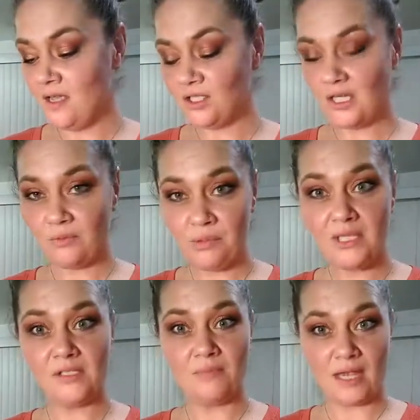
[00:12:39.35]

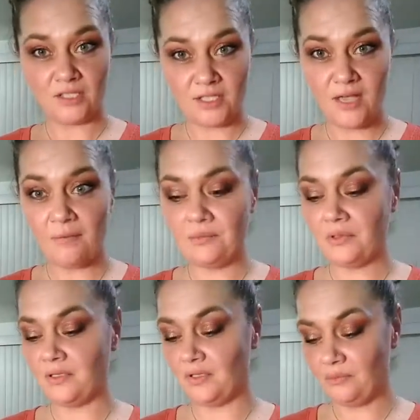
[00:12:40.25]
Chickpeas mashed up,
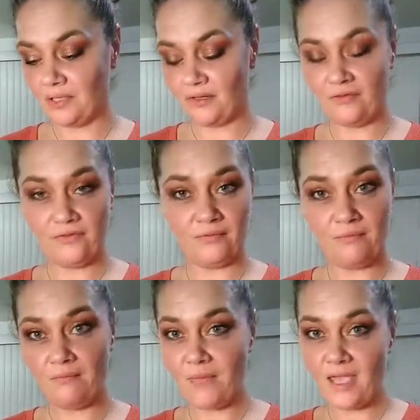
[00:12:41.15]
a little bit of
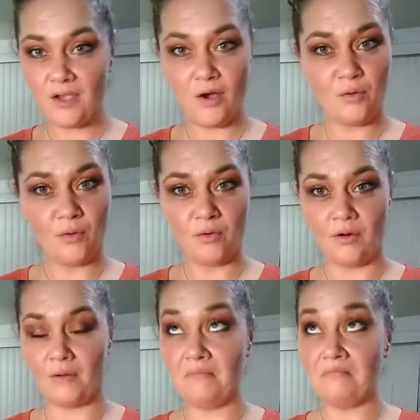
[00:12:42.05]
mayo
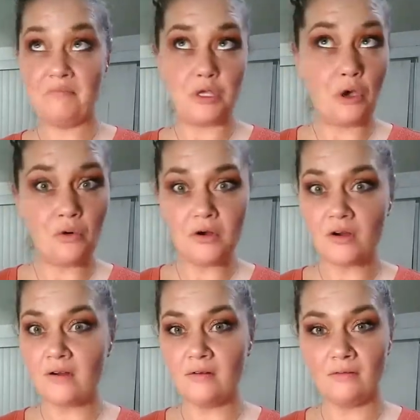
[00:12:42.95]
or
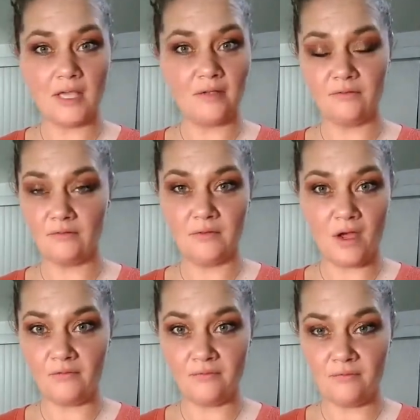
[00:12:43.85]
yogurt, like
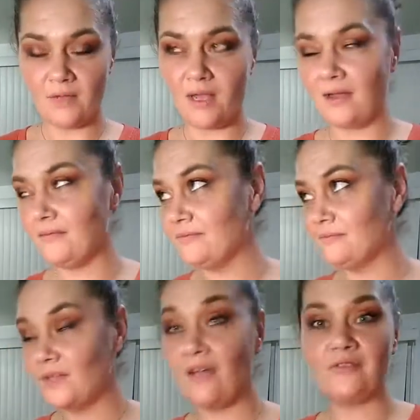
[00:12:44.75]

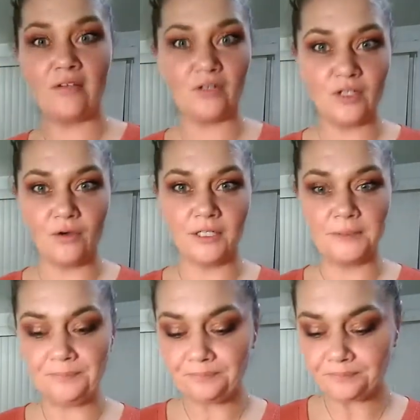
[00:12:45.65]
non-flavored yogurt,